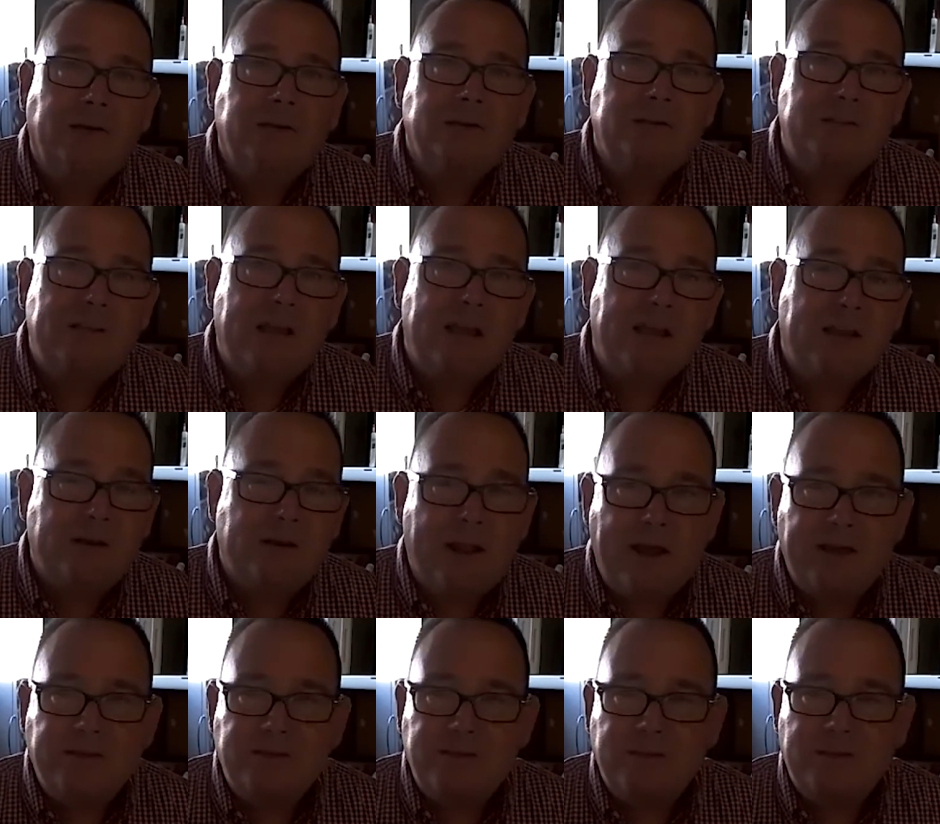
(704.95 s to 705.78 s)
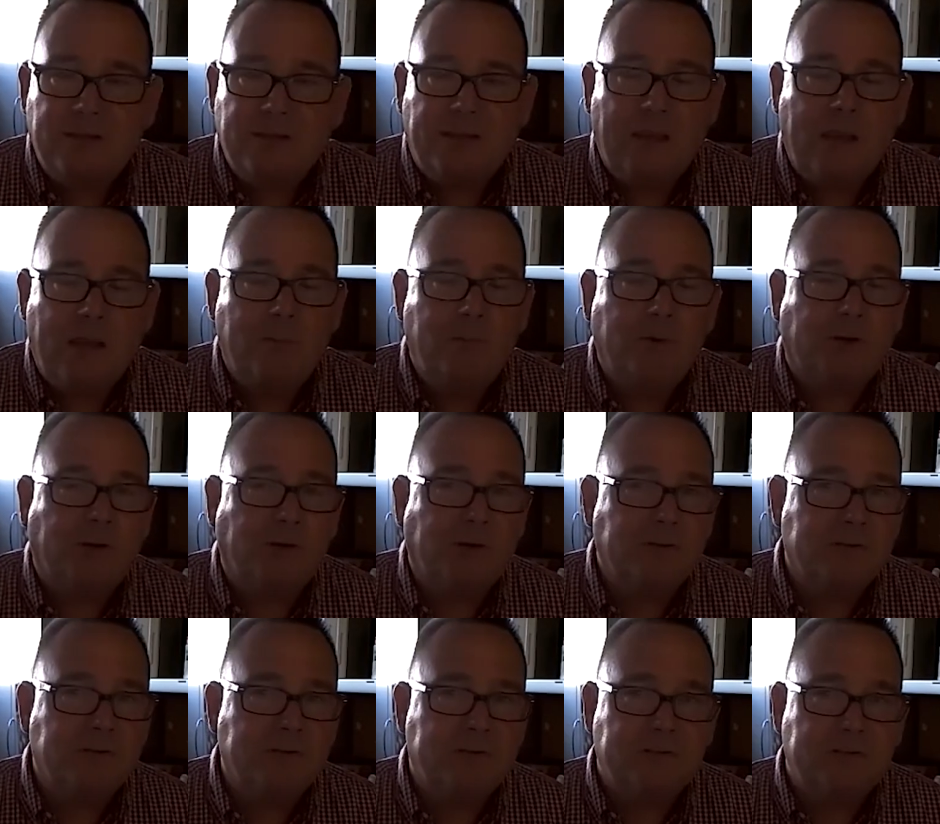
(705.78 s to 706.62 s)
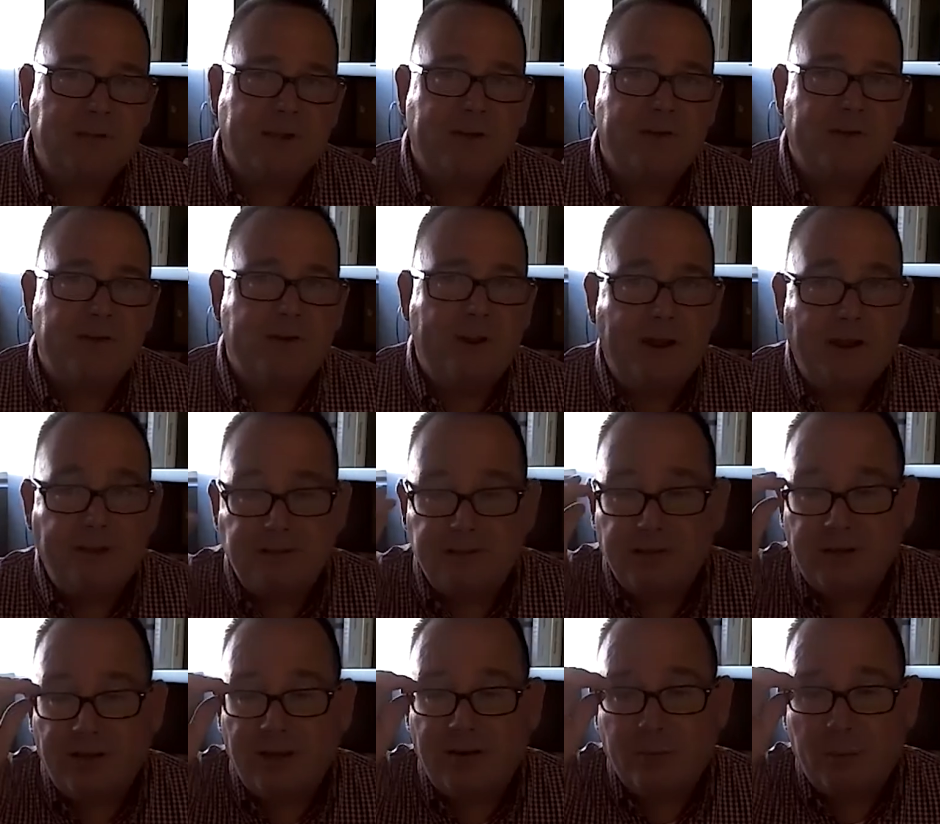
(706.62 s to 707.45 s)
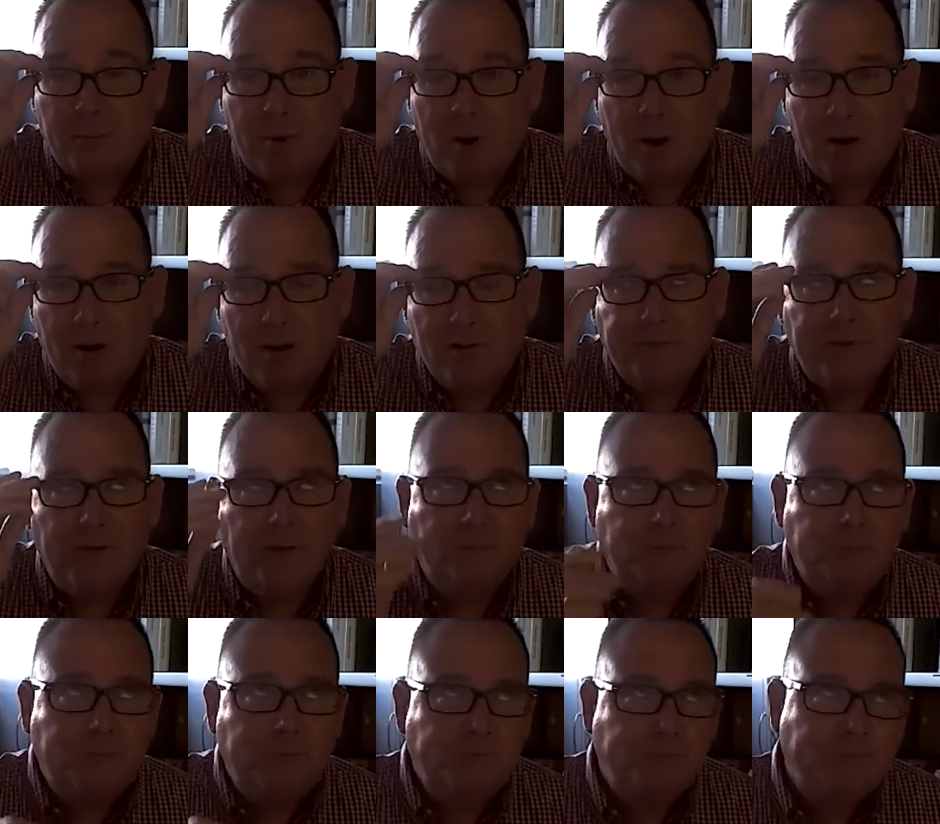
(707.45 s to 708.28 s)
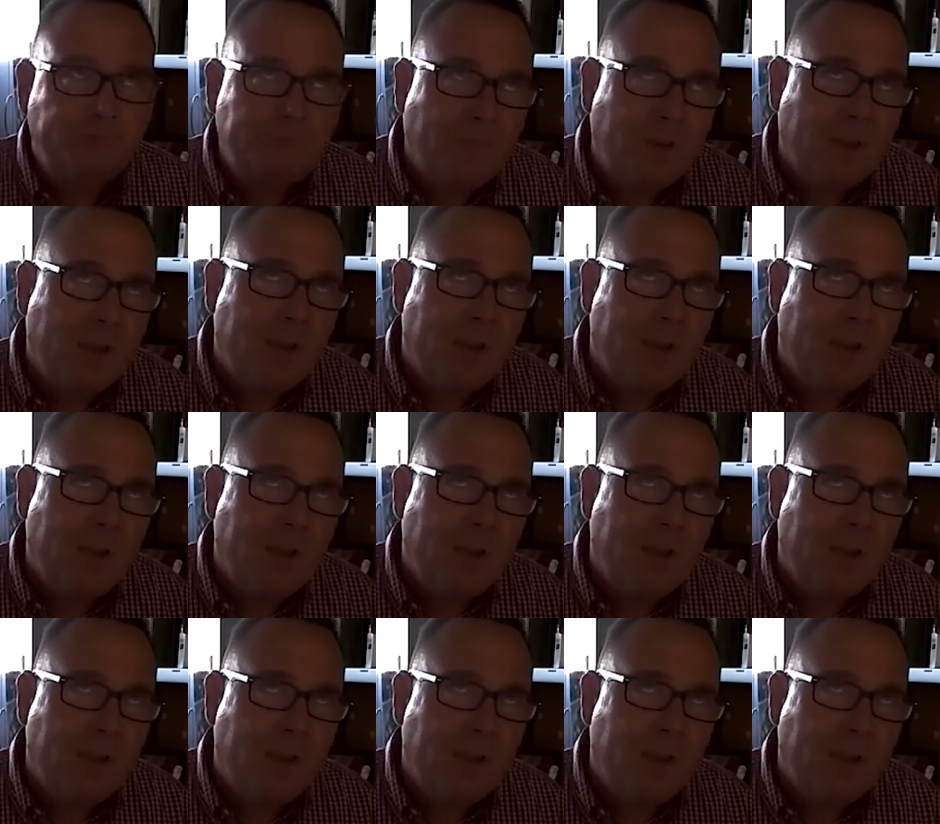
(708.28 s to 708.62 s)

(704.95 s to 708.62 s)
Standardizing the chemicals and standardizing every part of it.